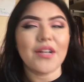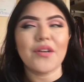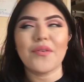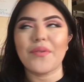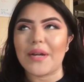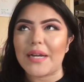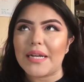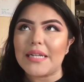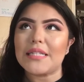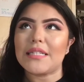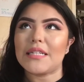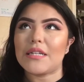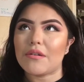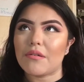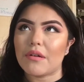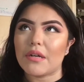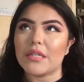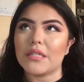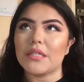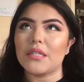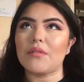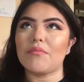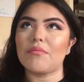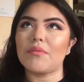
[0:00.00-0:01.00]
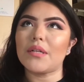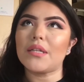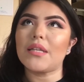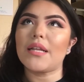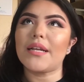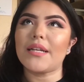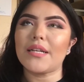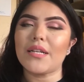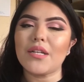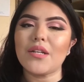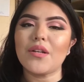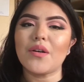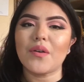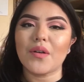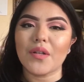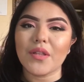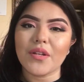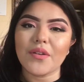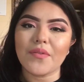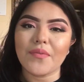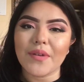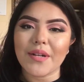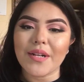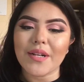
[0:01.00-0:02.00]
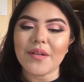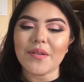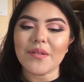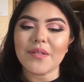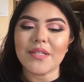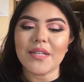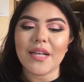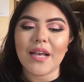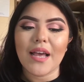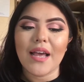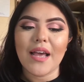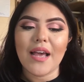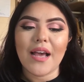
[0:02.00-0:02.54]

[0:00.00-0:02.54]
Not crazy, but like, you know, other videos.